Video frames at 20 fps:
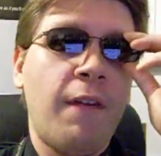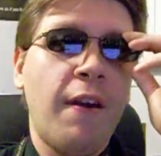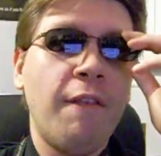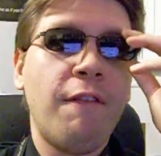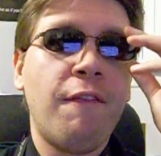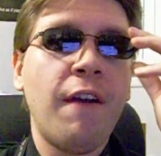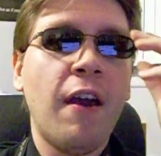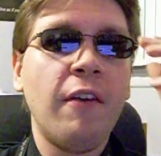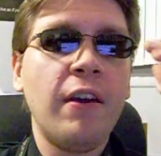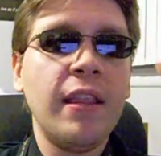
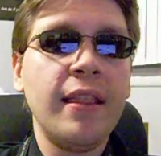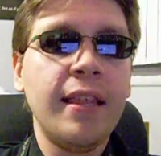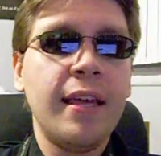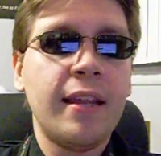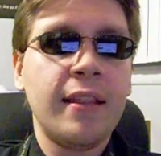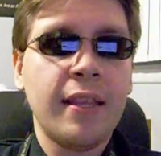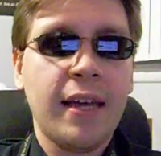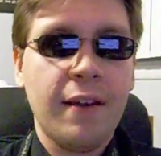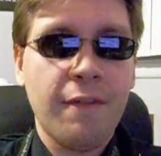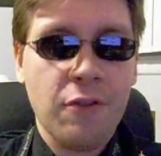Very
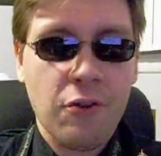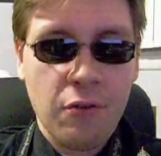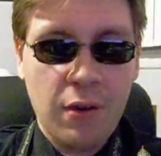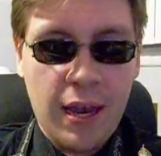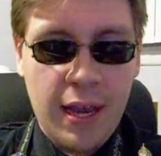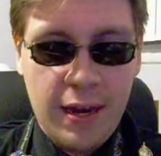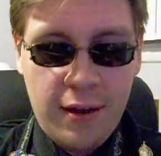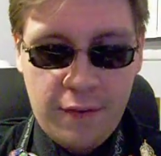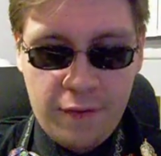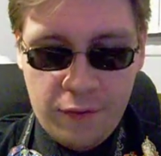little I've
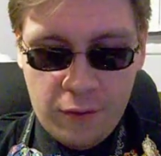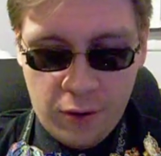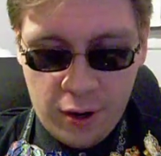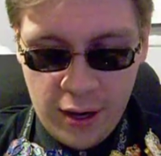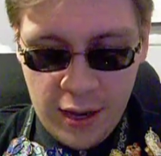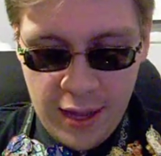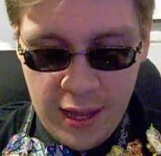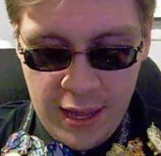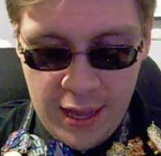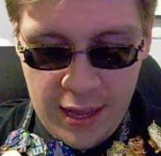traded for.
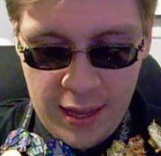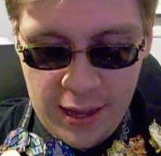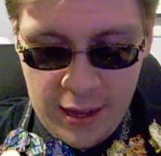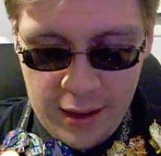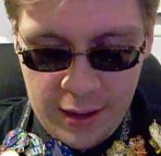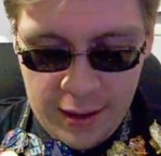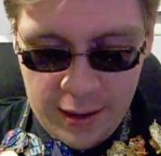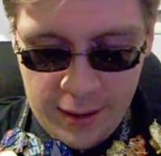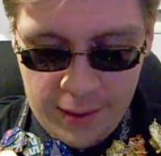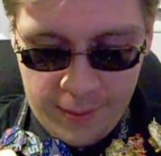
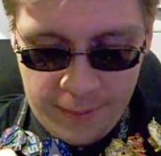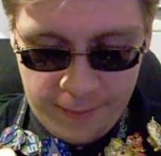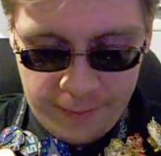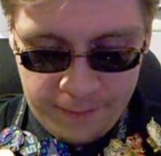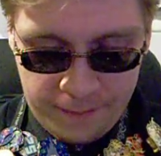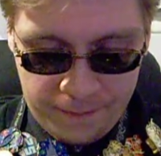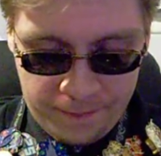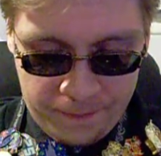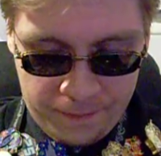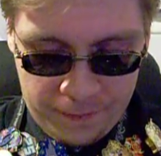Um,
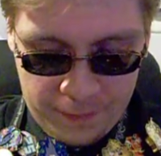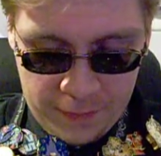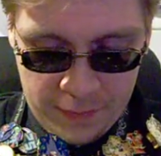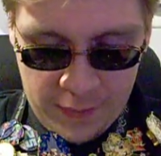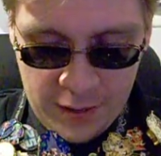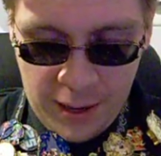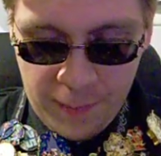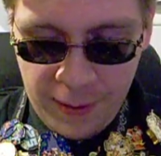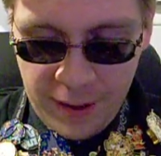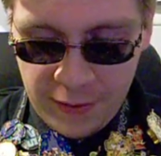
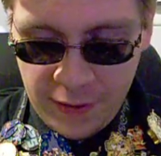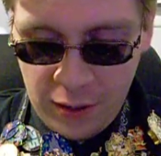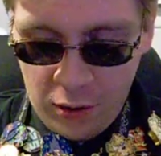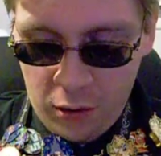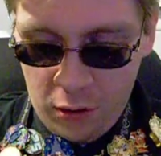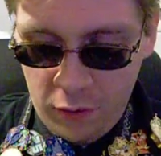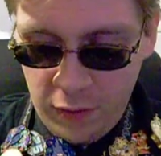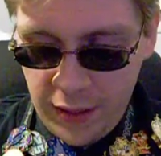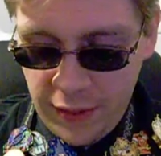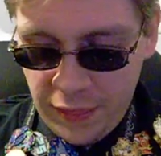about the
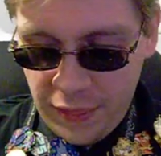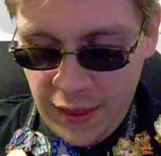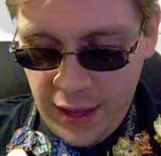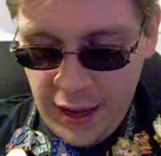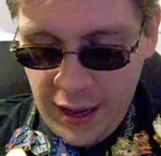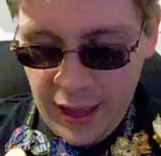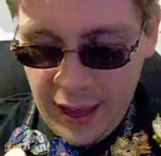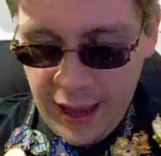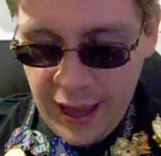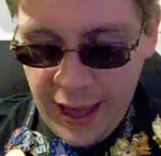only
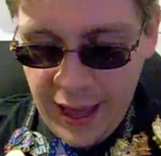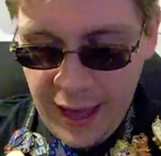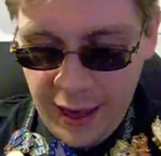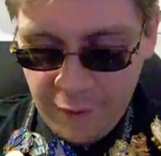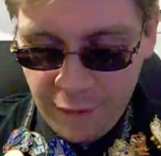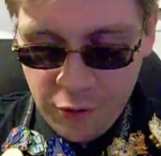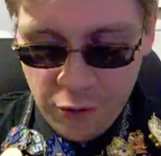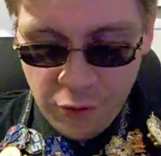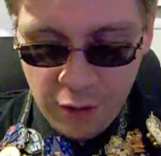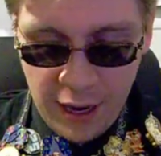thing I
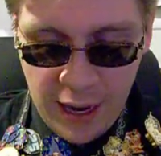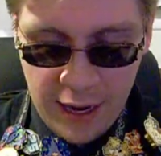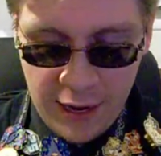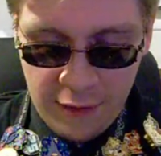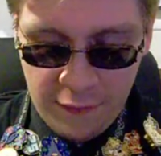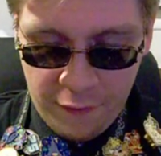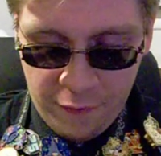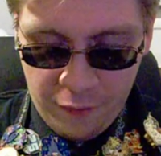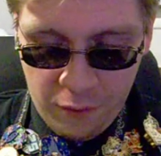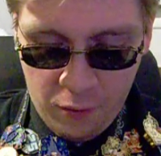have
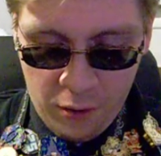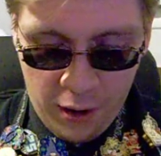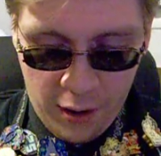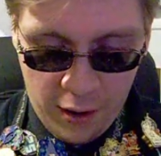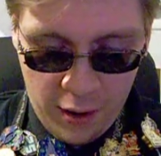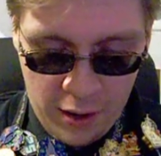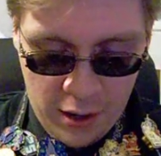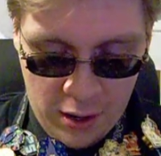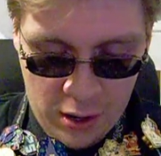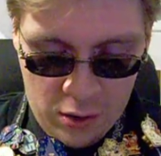traded
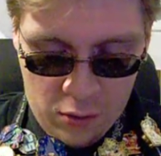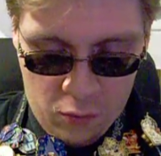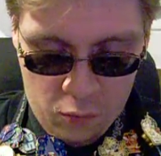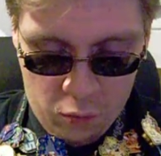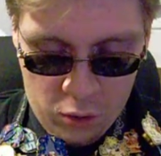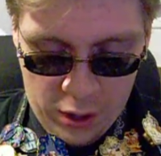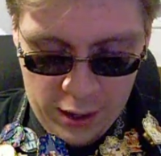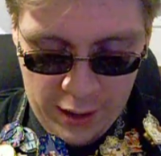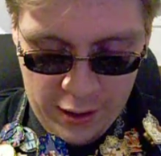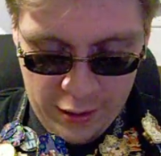for
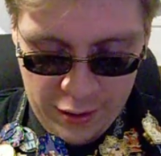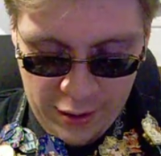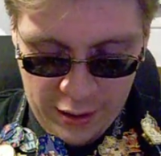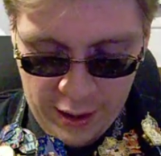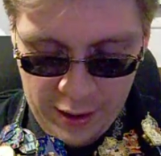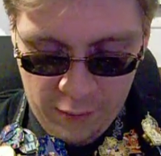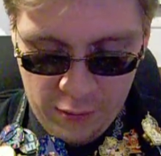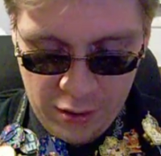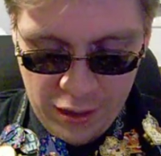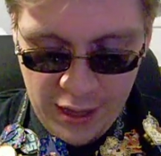was
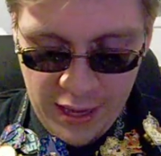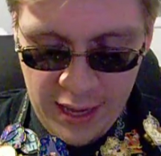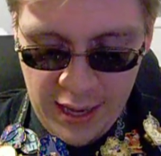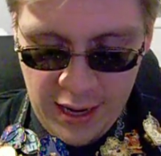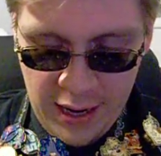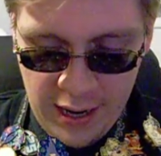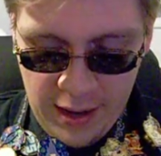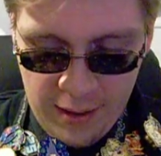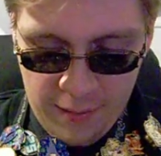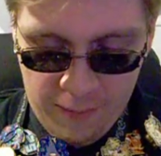I was
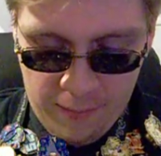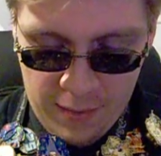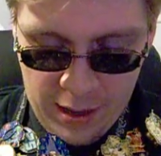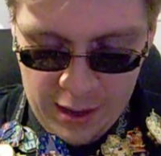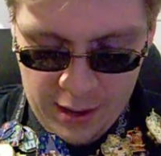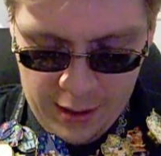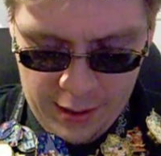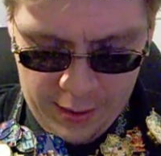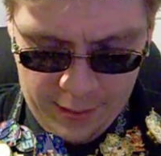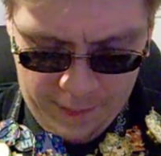in
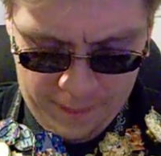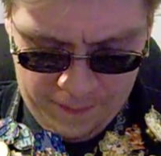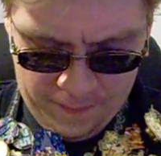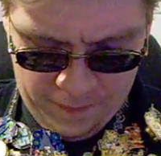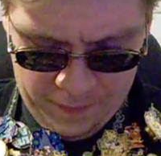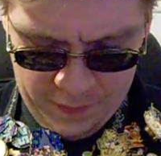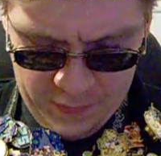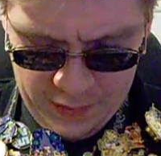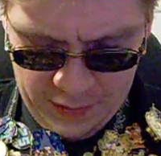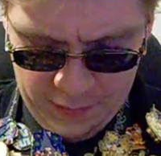
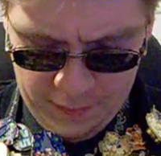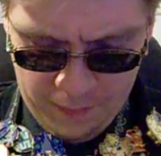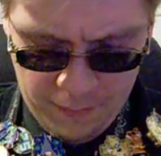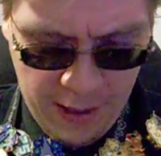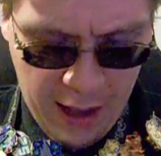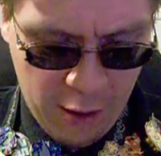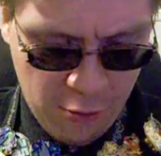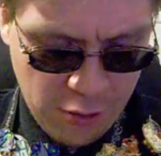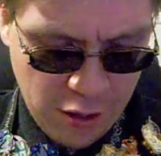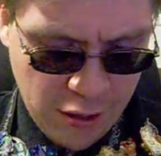
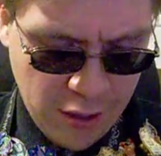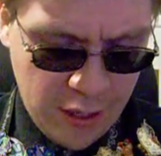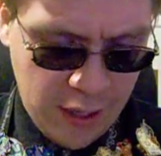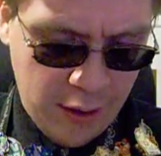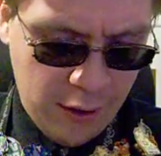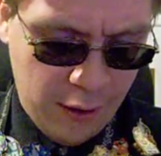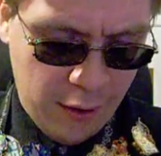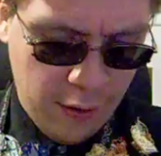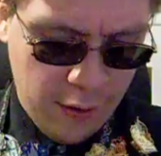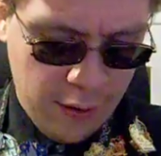Mouse
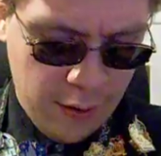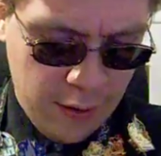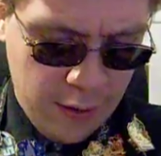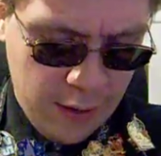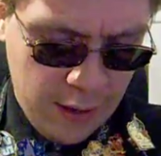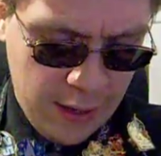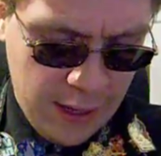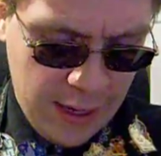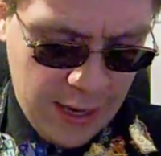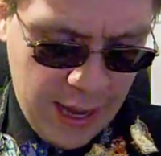Gear
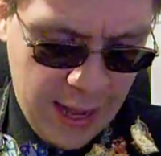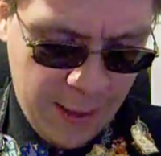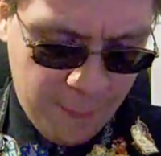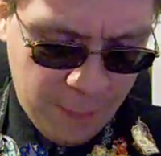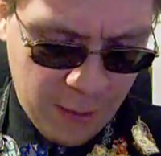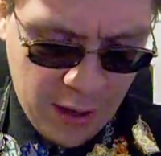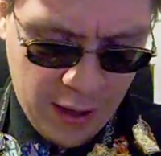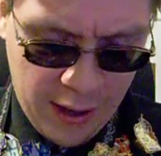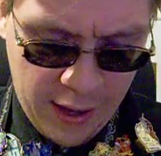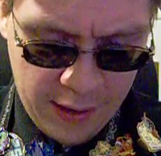in
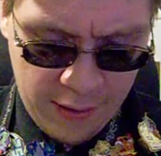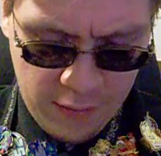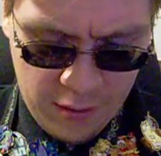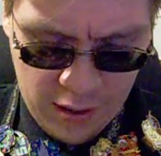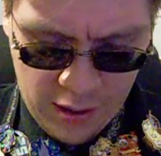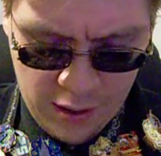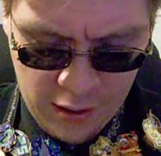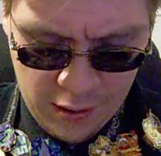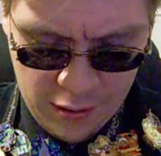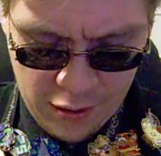
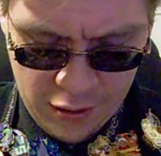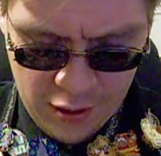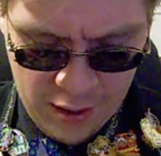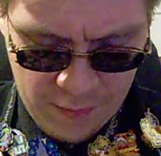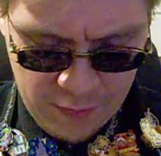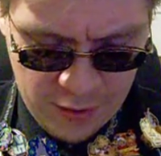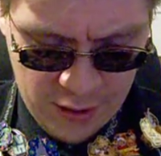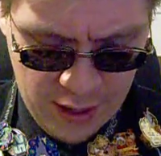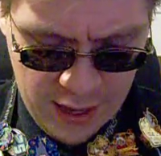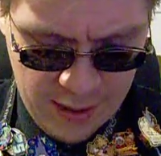Epcot
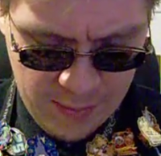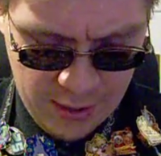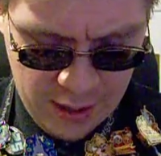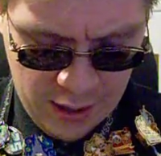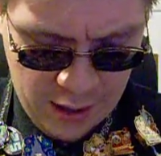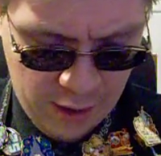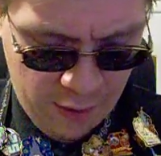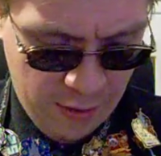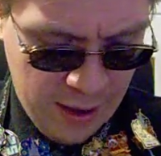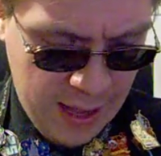some time
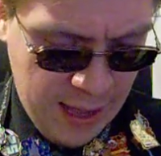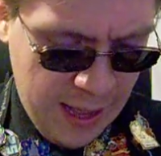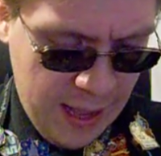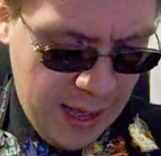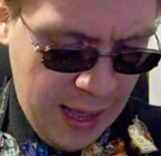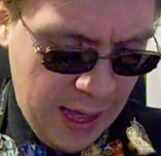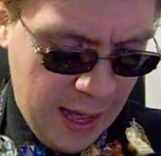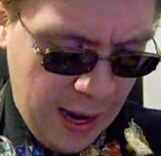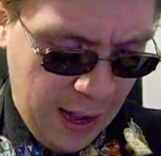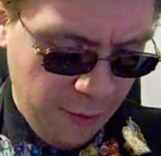ago,
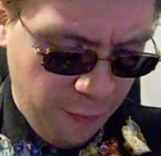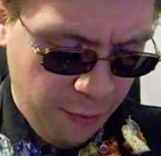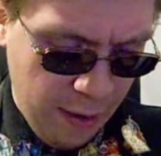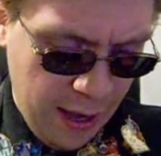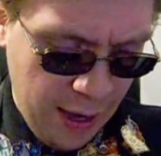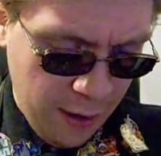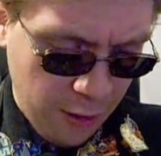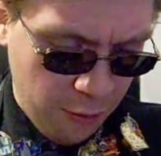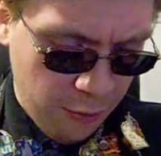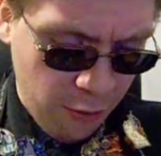and I
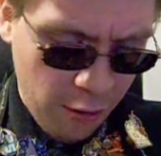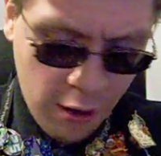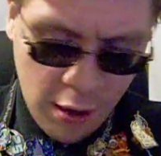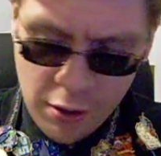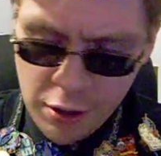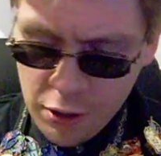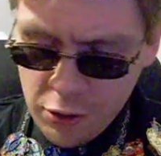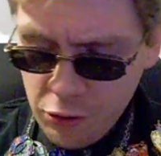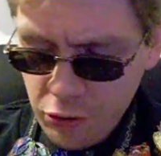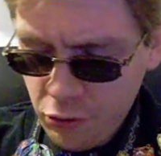ran
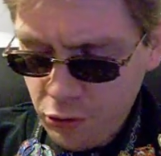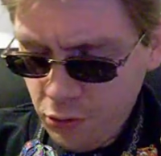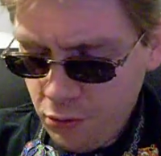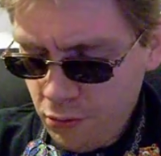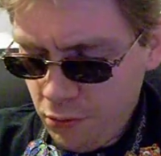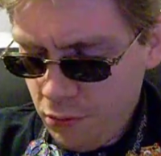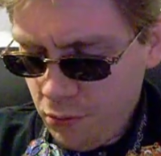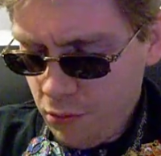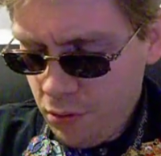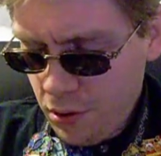across
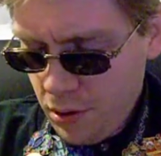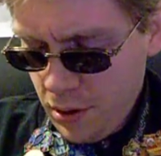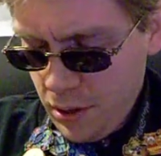two